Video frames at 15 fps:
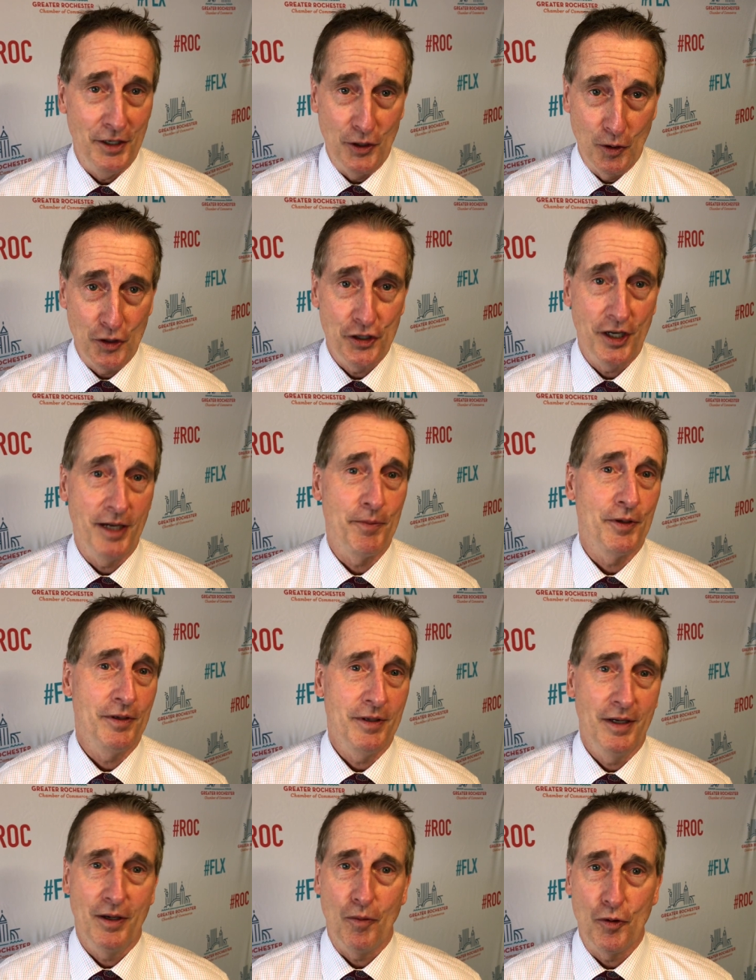your
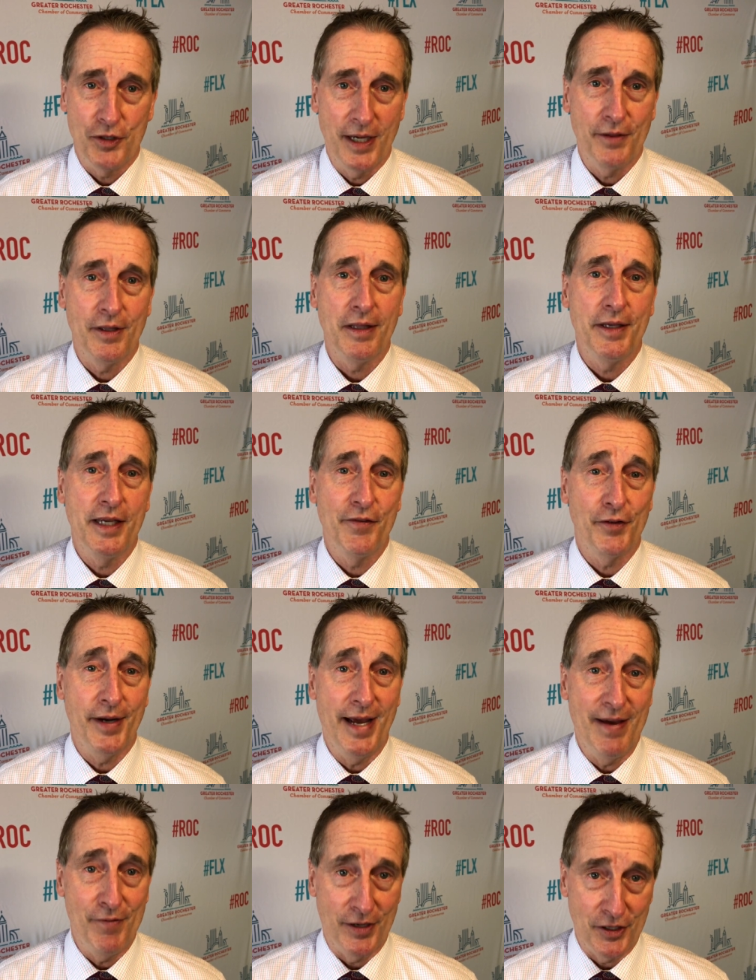chamber was at the lead
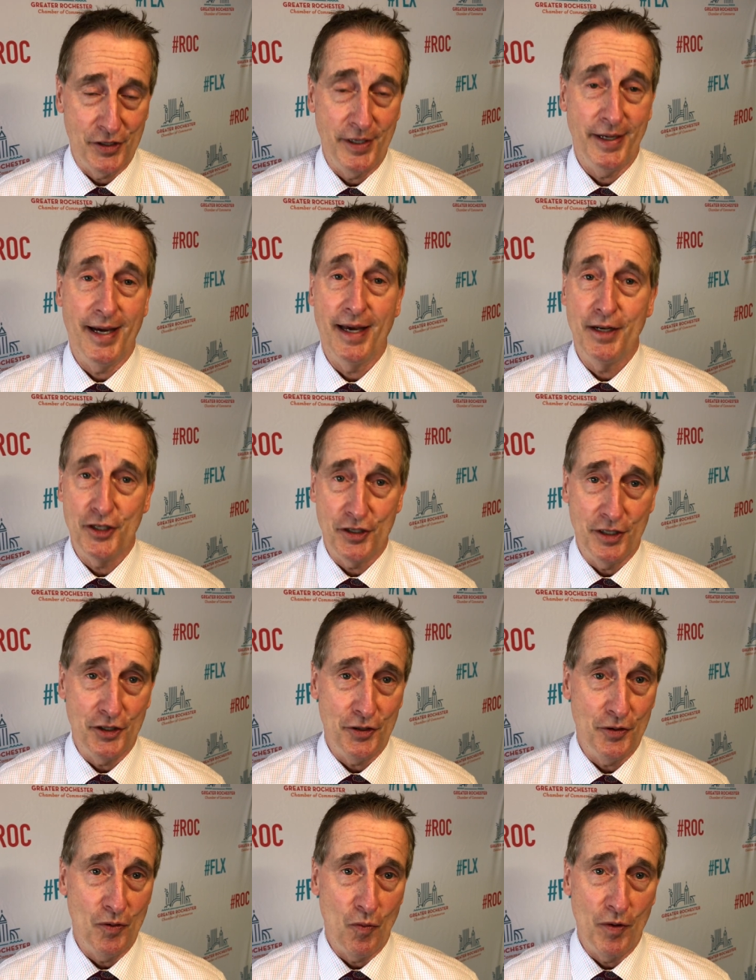for advocacy on this
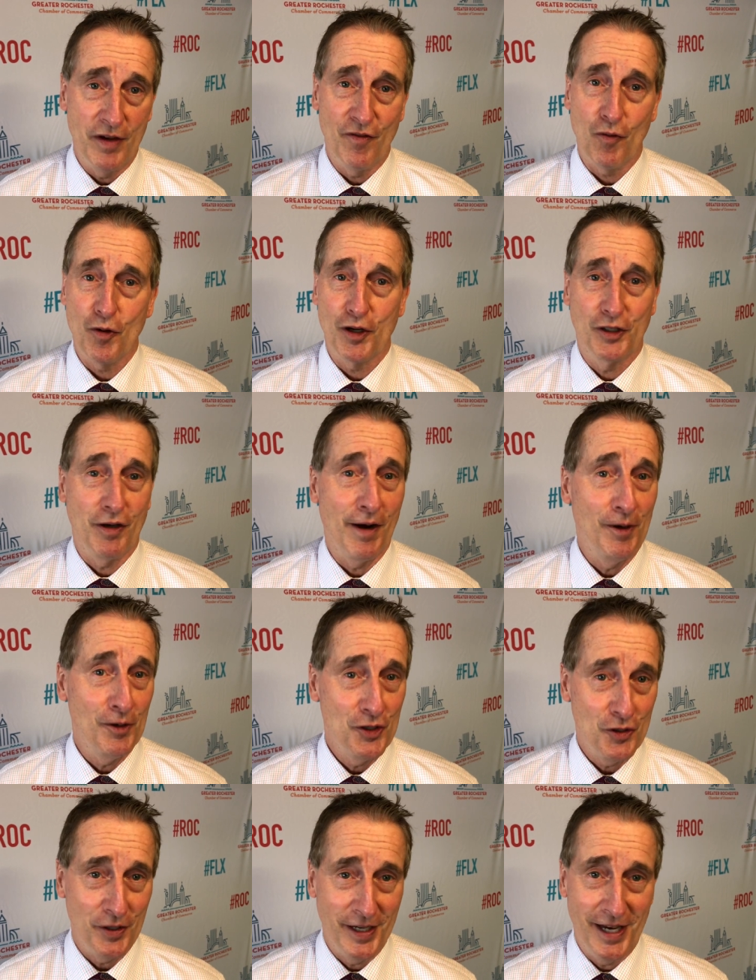issue. We have worked
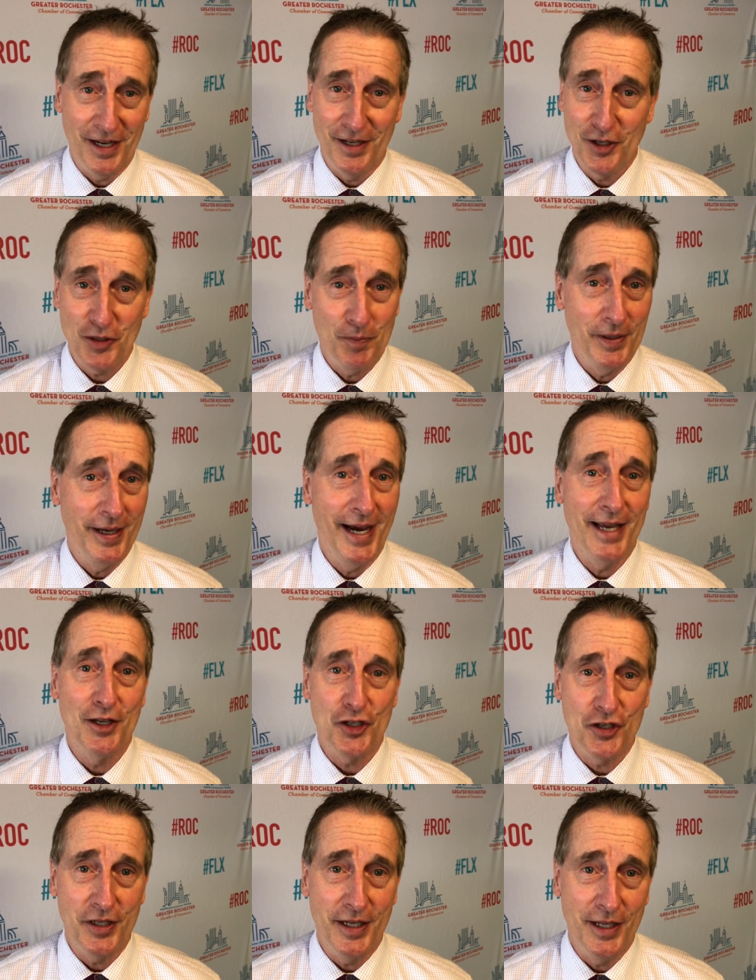tirelessly on this behind
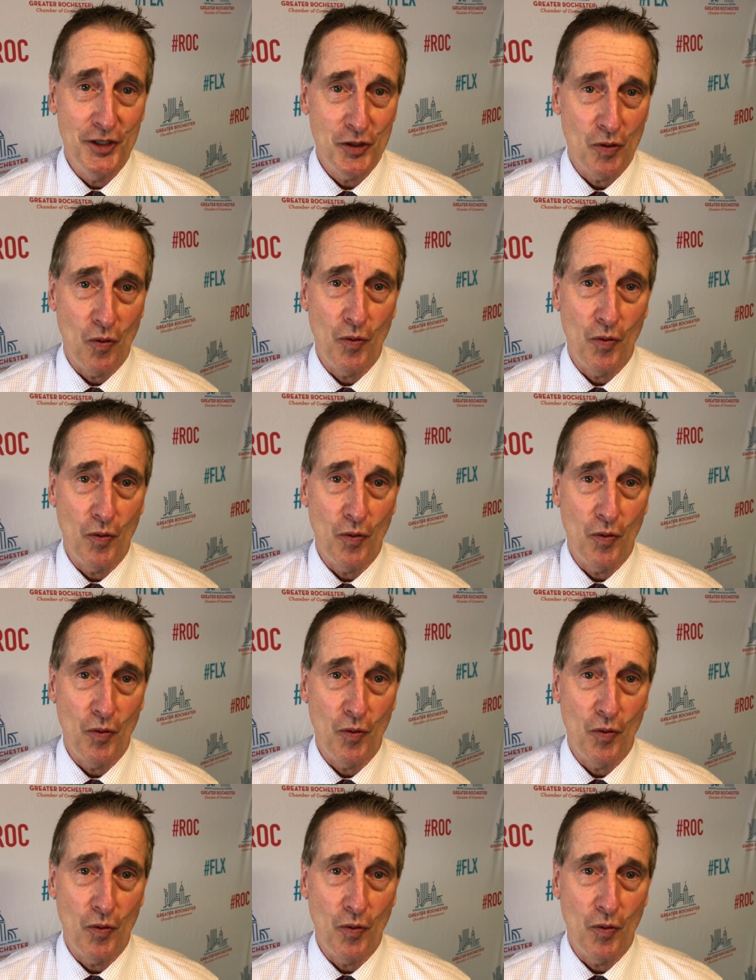the scenes.